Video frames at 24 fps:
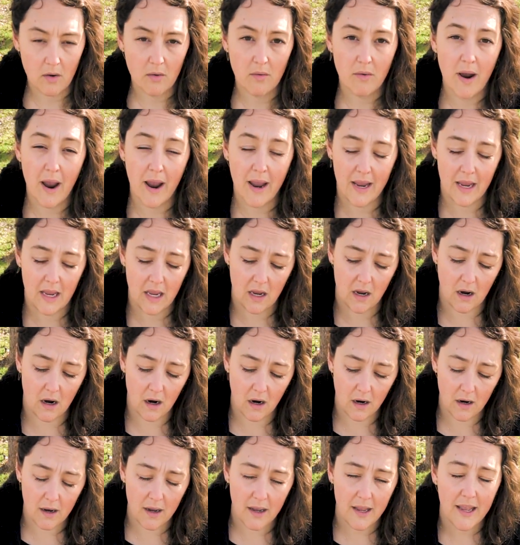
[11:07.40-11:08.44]
right
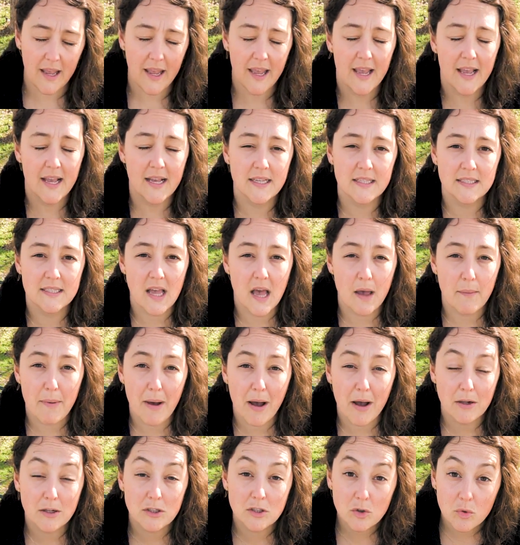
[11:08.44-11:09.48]
here is
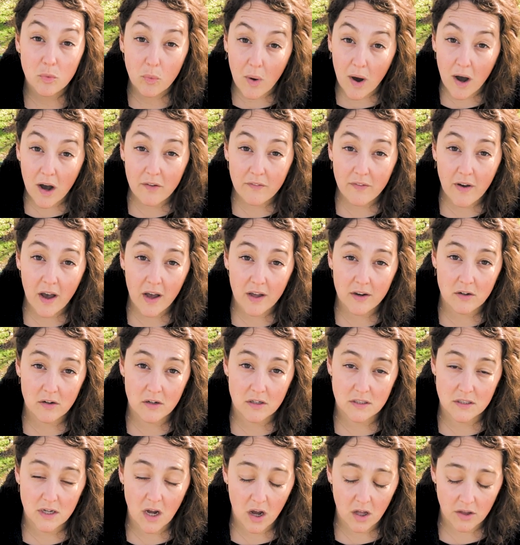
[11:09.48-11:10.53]
about
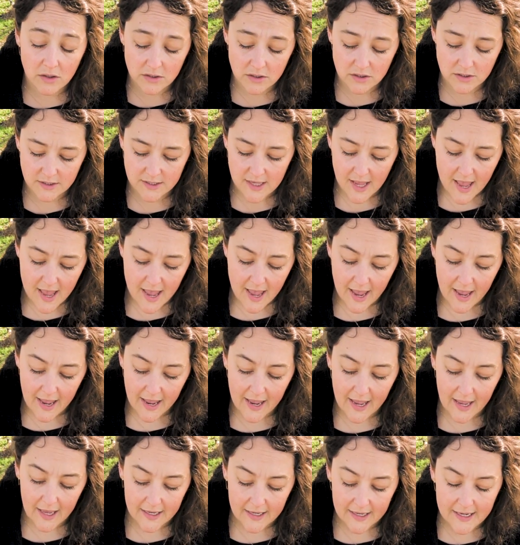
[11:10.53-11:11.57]
$1,200
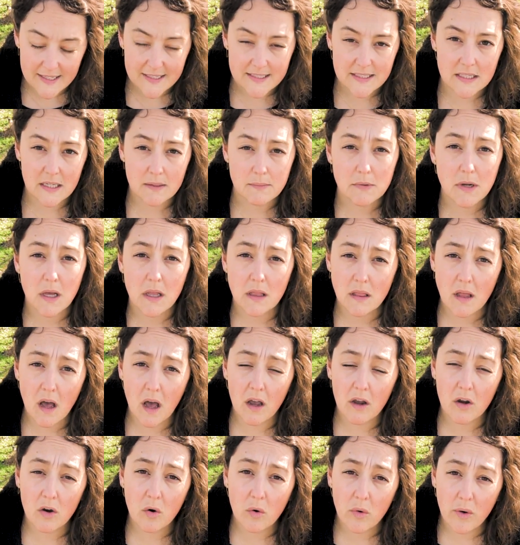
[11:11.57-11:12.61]
and it seemed a
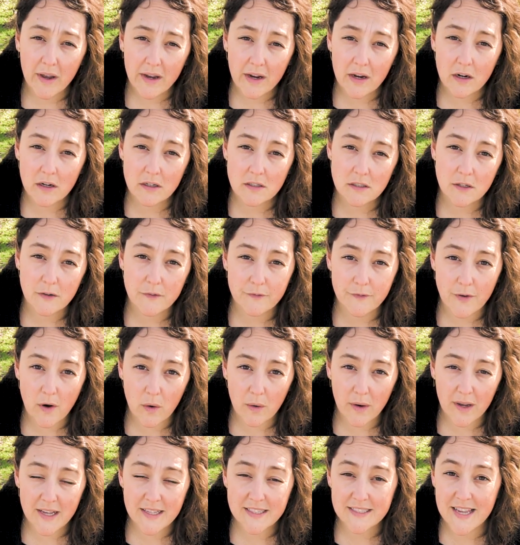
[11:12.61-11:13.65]
lot quicker to
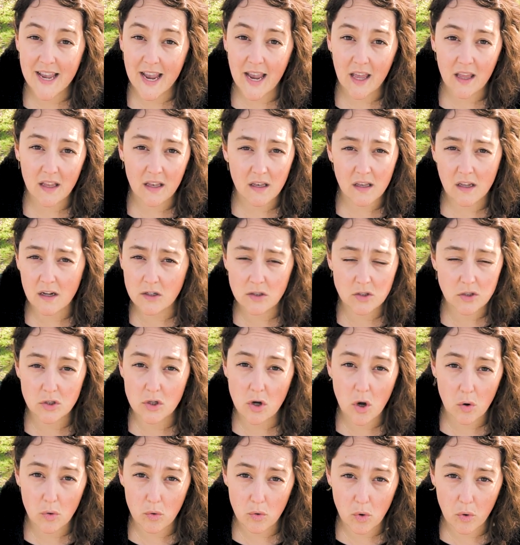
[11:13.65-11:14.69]
focus and there's
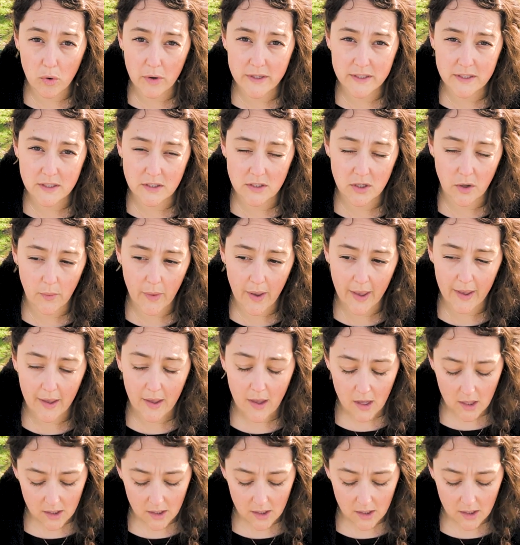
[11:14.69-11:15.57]
no noise to it.